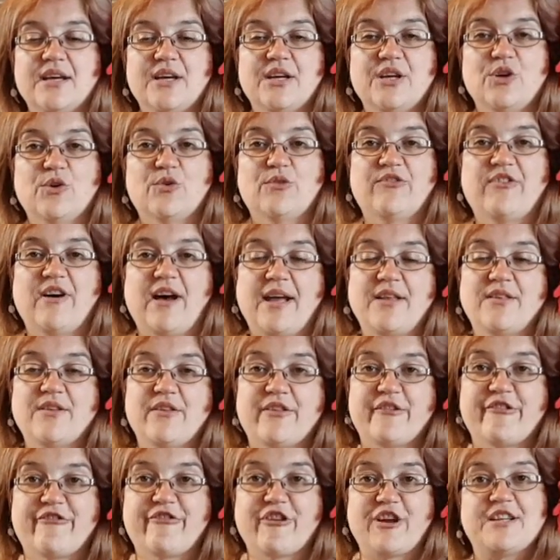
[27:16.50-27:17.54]
you'll find that
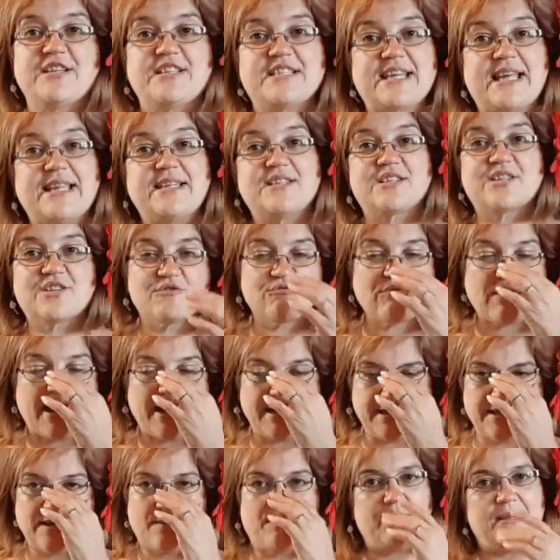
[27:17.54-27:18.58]
the front tends to
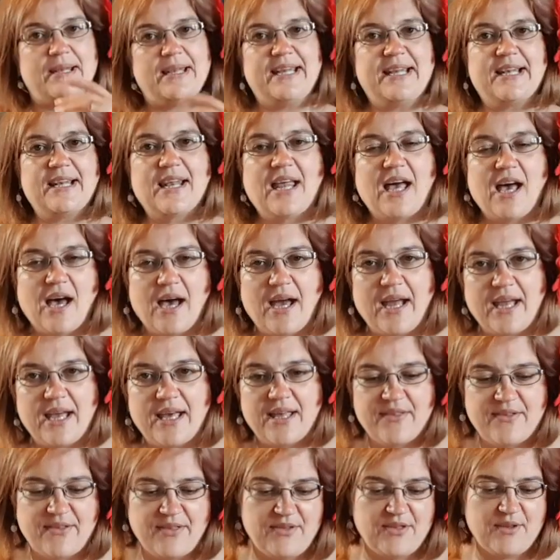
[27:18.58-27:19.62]
ride up a little higher
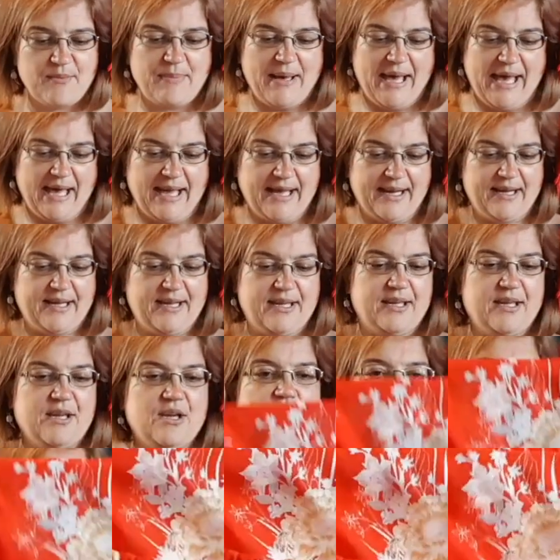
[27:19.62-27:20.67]
than the back.
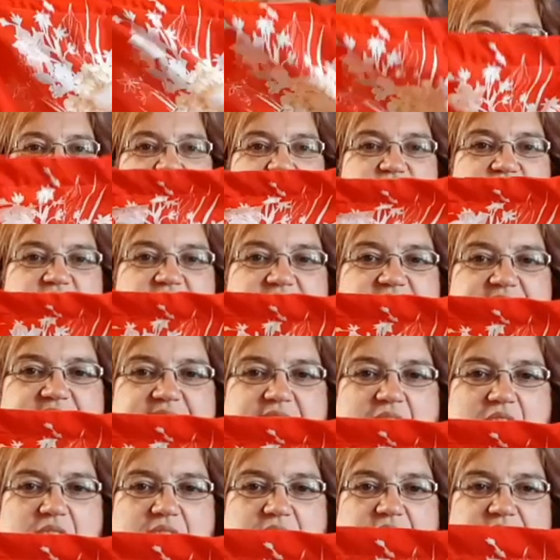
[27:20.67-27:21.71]
Once you've
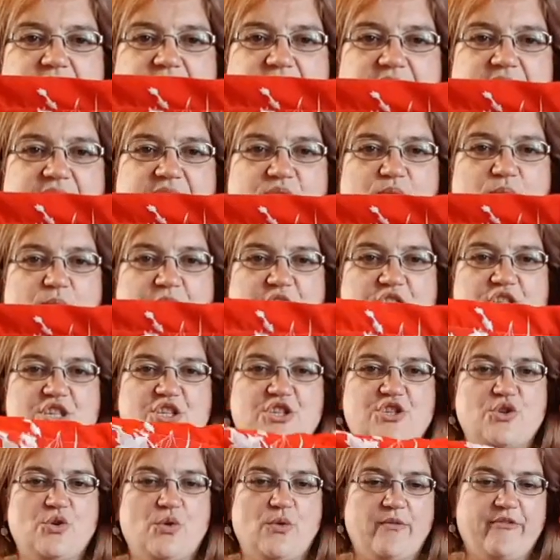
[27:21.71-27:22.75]
decided which
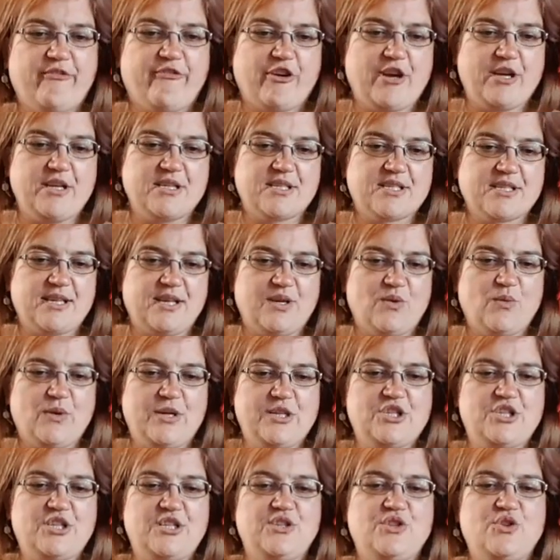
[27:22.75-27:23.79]
is your front and
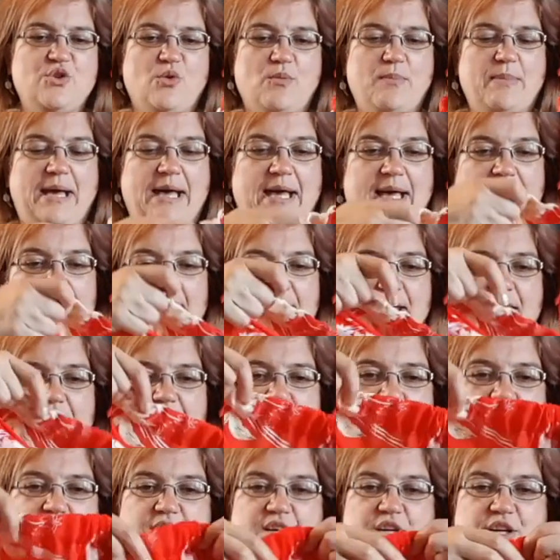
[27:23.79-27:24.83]
which is your back,
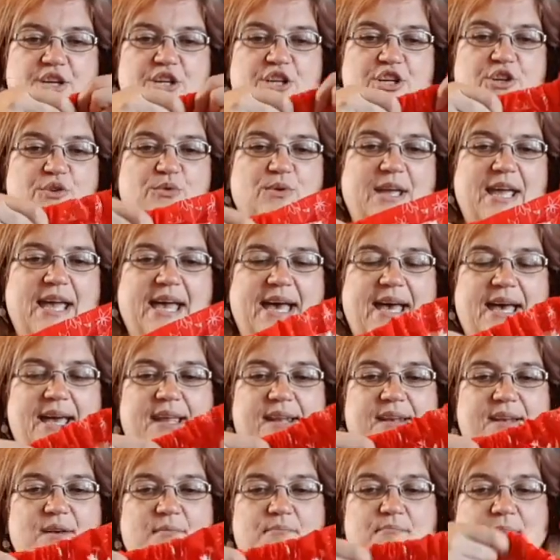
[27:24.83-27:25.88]
you
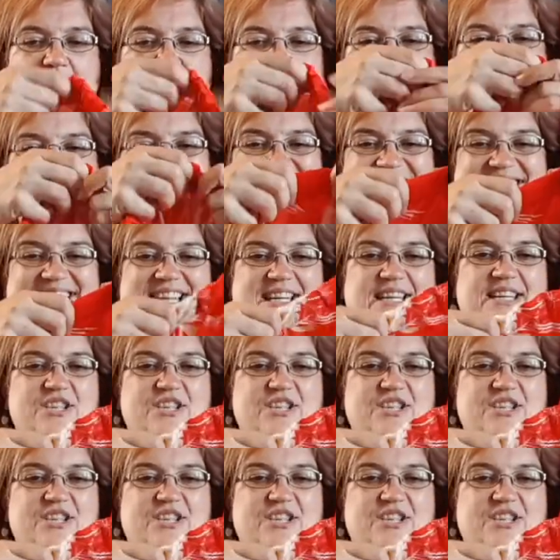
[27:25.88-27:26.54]
can make a little